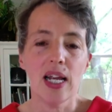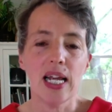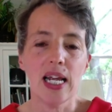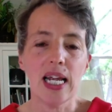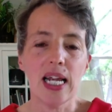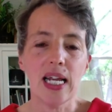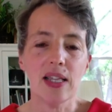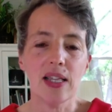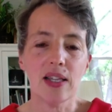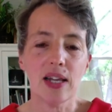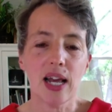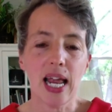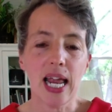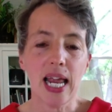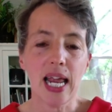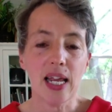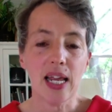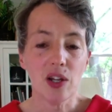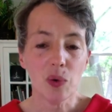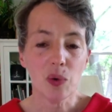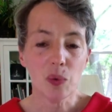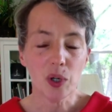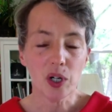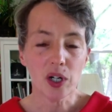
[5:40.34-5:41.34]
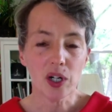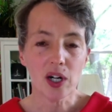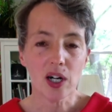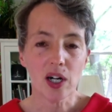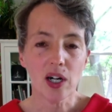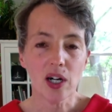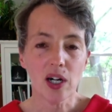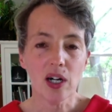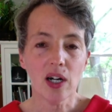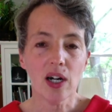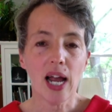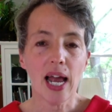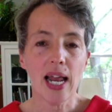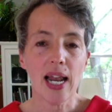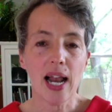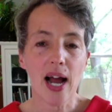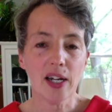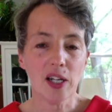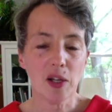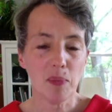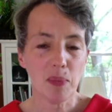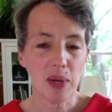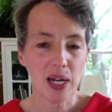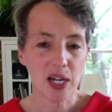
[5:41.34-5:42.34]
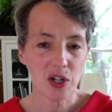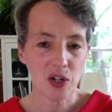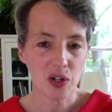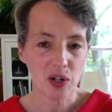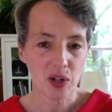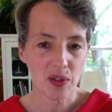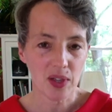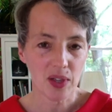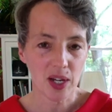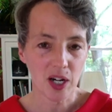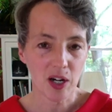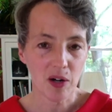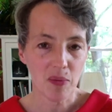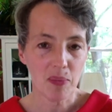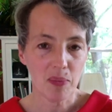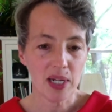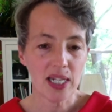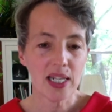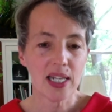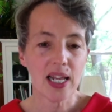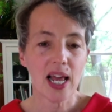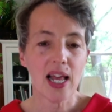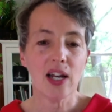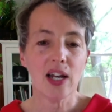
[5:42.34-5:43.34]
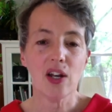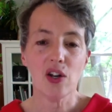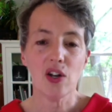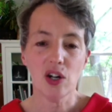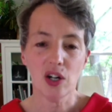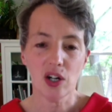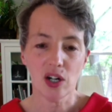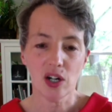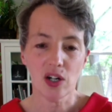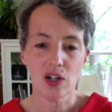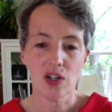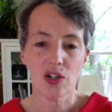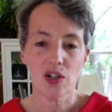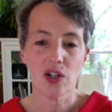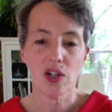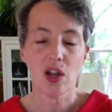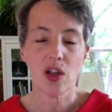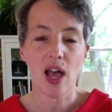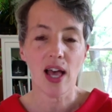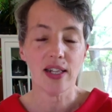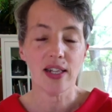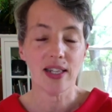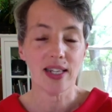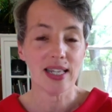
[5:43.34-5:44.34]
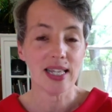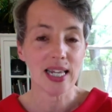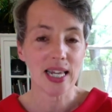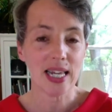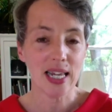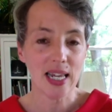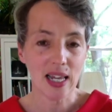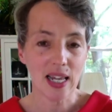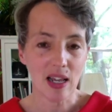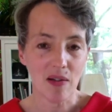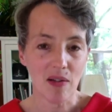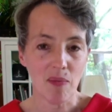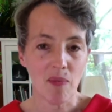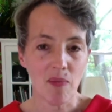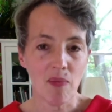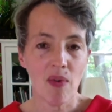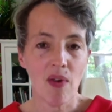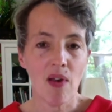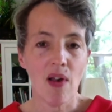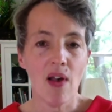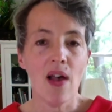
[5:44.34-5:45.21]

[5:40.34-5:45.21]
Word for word: It's a handy worker, an occupational therapist, and a nurse as a team.